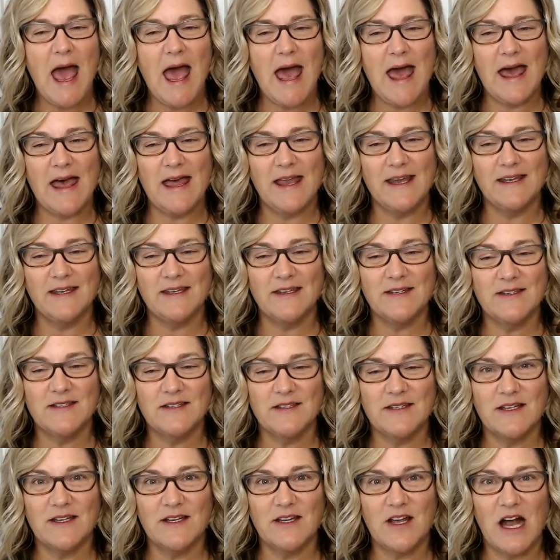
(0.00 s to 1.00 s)

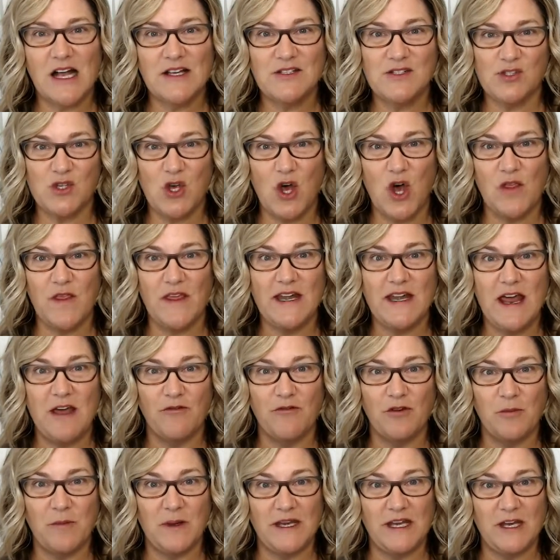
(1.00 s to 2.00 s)
And I saw that
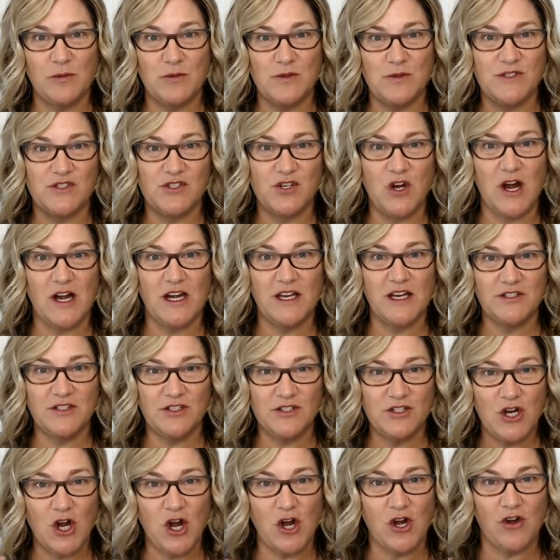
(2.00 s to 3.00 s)
everybody was starting
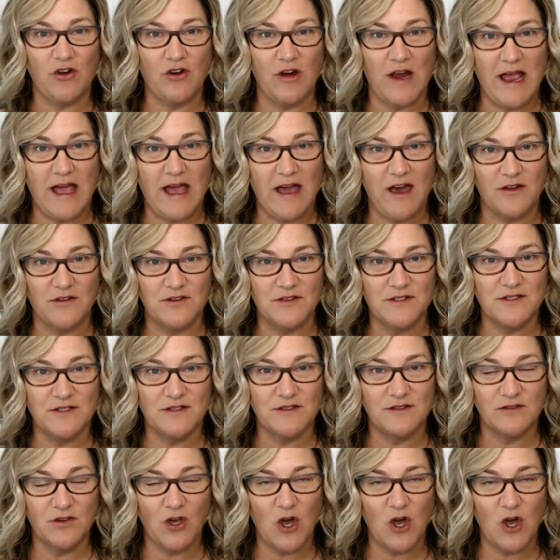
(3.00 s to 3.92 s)
to turn around